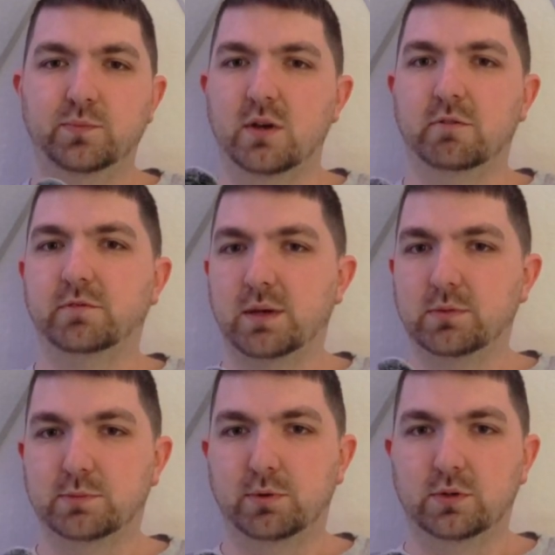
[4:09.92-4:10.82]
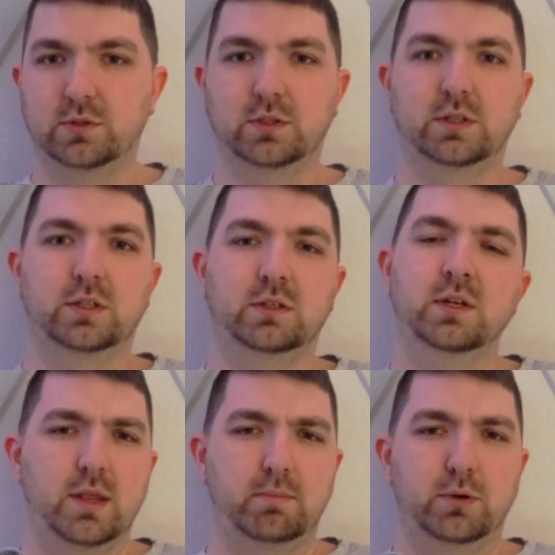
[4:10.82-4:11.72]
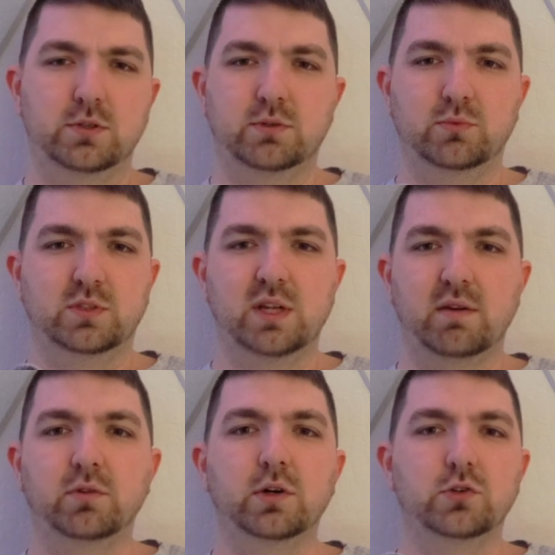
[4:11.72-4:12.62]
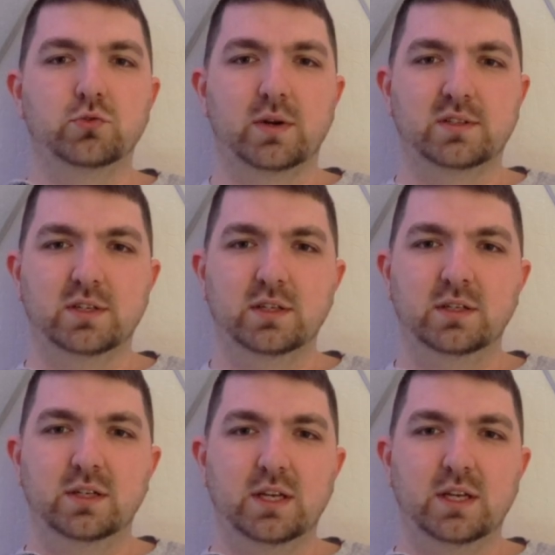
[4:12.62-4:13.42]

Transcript: a famous person and that person was never addressing it,